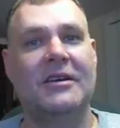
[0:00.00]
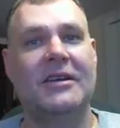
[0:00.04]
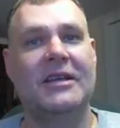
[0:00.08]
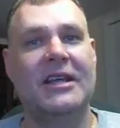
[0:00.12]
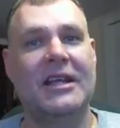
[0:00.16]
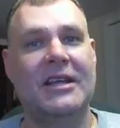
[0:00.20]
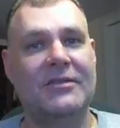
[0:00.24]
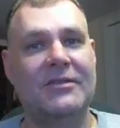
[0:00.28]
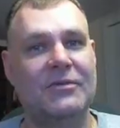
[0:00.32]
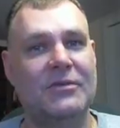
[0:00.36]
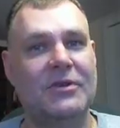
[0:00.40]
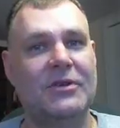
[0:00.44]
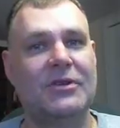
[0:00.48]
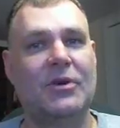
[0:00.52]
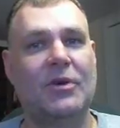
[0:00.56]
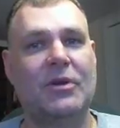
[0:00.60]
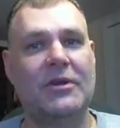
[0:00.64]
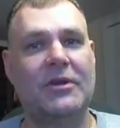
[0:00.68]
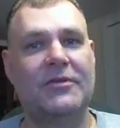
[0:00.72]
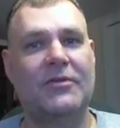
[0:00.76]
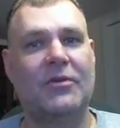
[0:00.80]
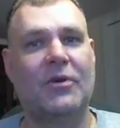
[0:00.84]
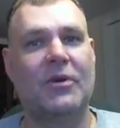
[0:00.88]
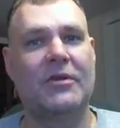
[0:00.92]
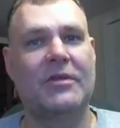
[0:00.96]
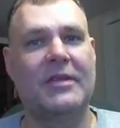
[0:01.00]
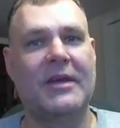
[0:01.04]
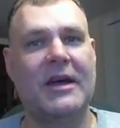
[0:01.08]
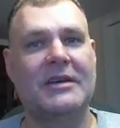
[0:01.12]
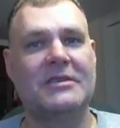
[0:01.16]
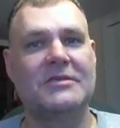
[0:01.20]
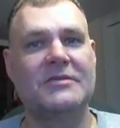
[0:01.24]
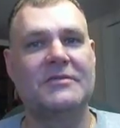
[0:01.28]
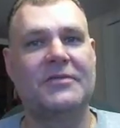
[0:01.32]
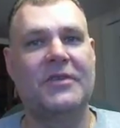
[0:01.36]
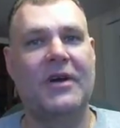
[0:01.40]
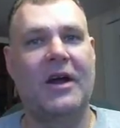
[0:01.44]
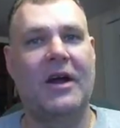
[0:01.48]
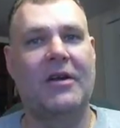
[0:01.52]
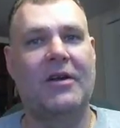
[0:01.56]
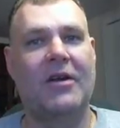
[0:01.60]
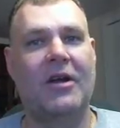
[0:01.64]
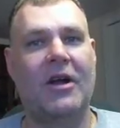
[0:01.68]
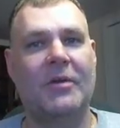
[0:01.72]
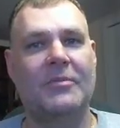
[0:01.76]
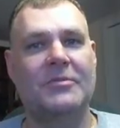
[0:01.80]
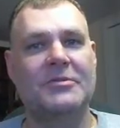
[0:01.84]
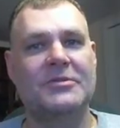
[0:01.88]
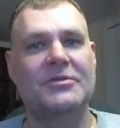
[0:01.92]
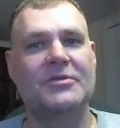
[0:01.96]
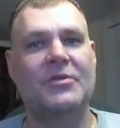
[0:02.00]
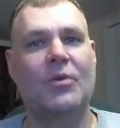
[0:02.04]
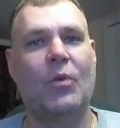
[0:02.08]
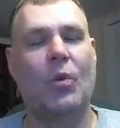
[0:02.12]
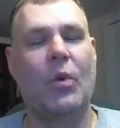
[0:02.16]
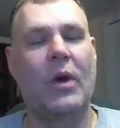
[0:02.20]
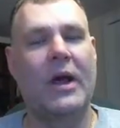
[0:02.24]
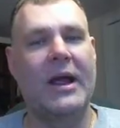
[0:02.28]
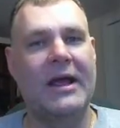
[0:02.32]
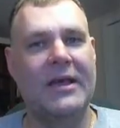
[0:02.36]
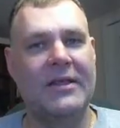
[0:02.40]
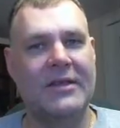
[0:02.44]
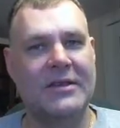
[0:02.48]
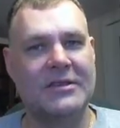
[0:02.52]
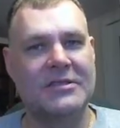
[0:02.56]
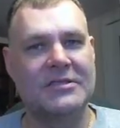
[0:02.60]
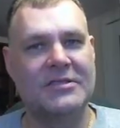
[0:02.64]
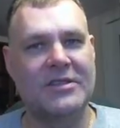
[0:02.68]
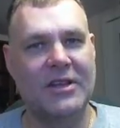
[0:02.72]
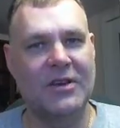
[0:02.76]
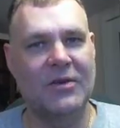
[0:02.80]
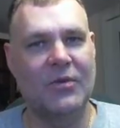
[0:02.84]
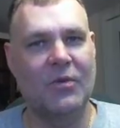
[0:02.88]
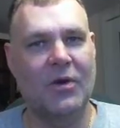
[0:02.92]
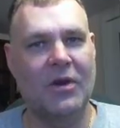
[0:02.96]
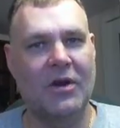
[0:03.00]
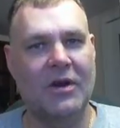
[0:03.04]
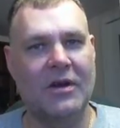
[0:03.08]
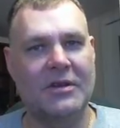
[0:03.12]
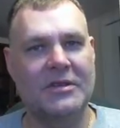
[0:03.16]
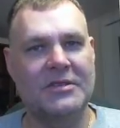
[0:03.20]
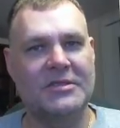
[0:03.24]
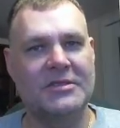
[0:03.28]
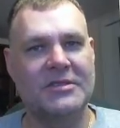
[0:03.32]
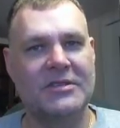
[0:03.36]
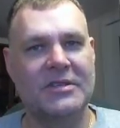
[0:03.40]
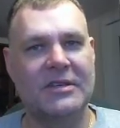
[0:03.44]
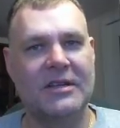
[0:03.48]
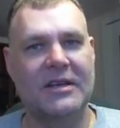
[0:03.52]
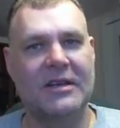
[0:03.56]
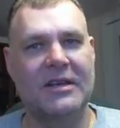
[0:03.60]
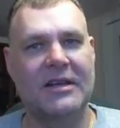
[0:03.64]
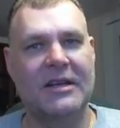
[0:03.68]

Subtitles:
even with only 4,000 firearms, the way this thing works,